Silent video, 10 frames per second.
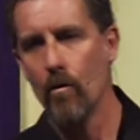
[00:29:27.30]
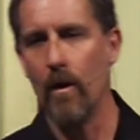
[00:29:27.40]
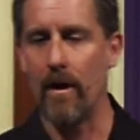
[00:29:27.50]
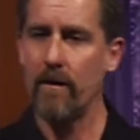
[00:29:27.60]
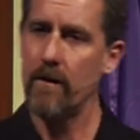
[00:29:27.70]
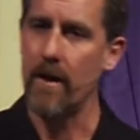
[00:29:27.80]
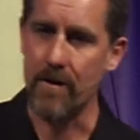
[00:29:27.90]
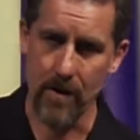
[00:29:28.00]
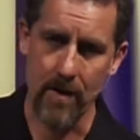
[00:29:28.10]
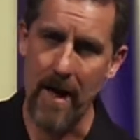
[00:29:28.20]
Well,
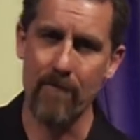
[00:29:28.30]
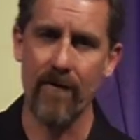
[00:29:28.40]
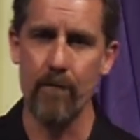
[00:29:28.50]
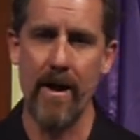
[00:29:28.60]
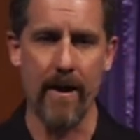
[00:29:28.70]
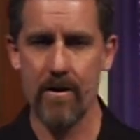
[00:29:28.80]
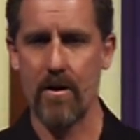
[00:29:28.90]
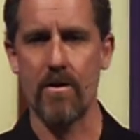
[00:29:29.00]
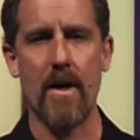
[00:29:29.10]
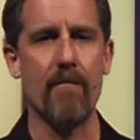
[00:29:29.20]
it's the same for me, and it's
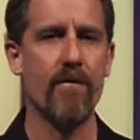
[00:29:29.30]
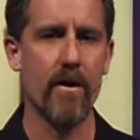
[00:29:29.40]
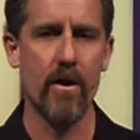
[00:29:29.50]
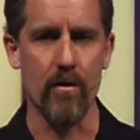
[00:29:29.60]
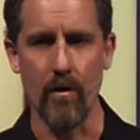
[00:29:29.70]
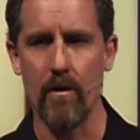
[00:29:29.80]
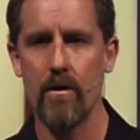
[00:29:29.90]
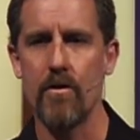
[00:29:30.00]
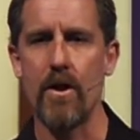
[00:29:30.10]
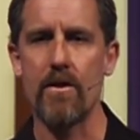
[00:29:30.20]
the same for you.
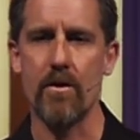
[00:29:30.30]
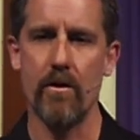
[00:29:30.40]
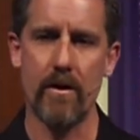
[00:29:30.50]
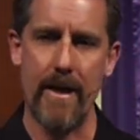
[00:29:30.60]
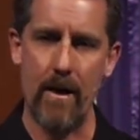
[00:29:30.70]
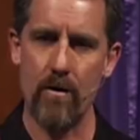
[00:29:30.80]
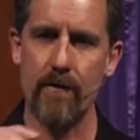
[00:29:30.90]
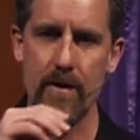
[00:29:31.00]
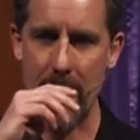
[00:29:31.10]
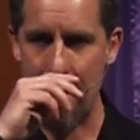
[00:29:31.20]
Jesus looked out
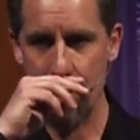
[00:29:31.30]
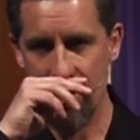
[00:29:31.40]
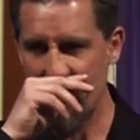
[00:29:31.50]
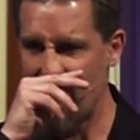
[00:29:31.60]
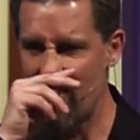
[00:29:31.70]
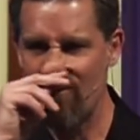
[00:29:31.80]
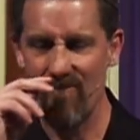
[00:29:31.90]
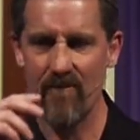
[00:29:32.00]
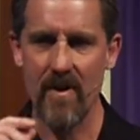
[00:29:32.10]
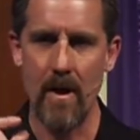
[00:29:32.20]
over time and said,
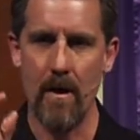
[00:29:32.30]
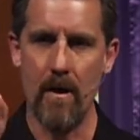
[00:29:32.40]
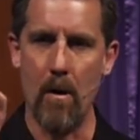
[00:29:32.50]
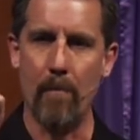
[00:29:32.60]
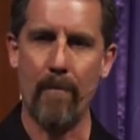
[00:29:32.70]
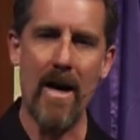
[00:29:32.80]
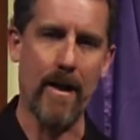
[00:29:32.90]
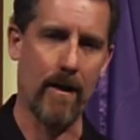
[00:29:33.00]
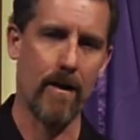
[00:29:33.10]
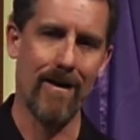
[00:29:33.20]

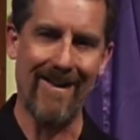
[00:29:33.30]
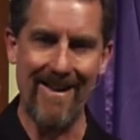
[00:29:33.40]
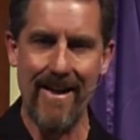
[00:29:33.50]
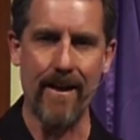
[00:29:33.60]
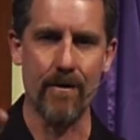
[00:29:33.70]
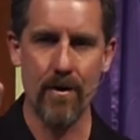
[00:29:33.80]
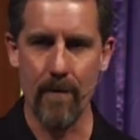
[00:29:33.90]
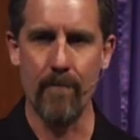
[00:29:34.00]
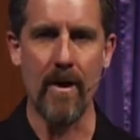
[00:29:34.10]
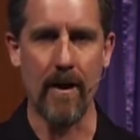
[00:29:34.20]
Mike needs
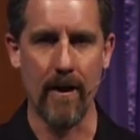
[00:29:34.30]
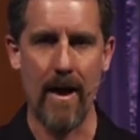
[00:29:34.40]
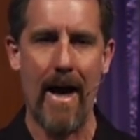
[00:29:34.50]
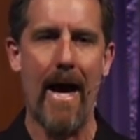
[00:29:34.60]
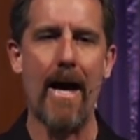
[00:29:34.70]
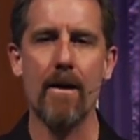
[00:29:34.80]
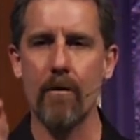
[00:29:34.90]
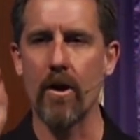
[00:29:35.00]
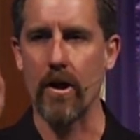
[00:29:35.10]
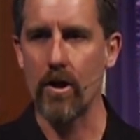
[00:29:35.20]
me. I am
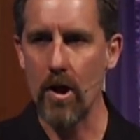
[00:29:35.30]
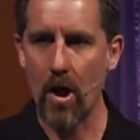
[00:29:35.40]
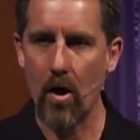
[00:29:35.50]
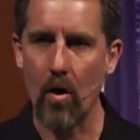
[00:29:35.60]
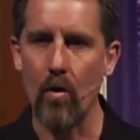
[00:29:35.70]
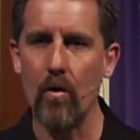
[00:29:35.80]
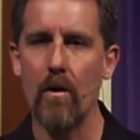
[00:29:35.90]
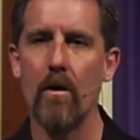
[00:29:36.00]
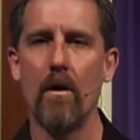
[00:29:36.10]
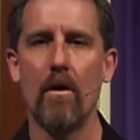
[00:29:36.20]
going to
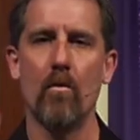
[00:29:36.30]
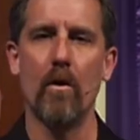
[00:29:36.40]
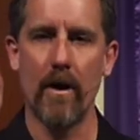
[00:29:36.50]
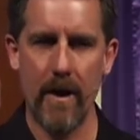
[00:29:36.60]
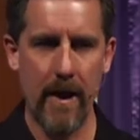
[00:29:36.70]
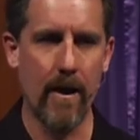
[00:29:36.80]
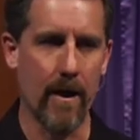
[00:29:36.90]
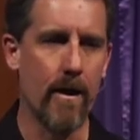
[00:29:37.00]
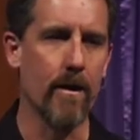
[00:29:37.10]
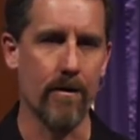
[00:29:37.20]
go where he
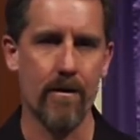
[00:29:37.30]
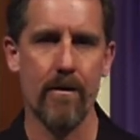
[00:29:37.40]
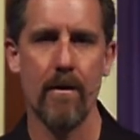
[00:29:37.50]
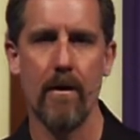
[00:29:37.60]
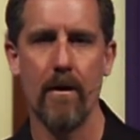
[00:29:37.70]
is.